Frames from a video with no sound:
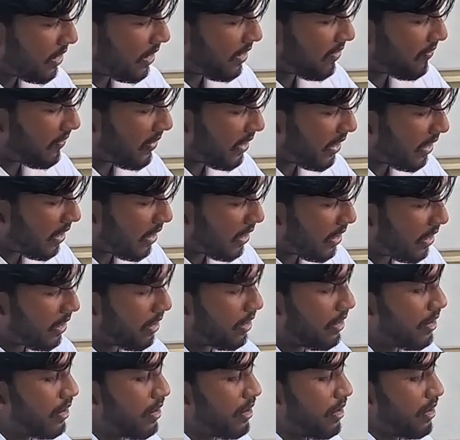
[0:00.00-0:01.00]
then we
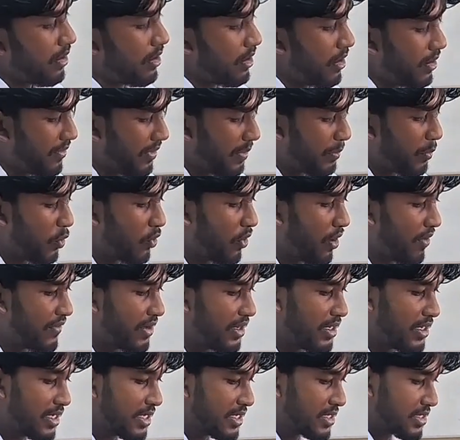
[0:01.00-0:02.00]
remove
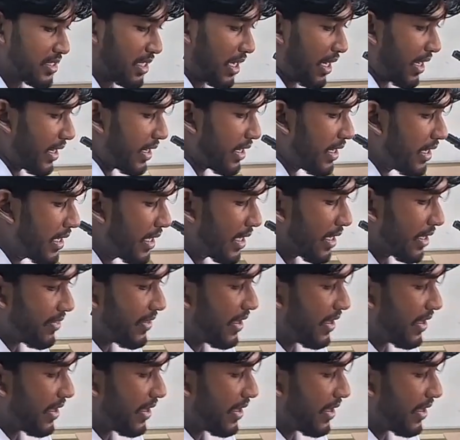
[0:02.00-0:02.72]
our slide.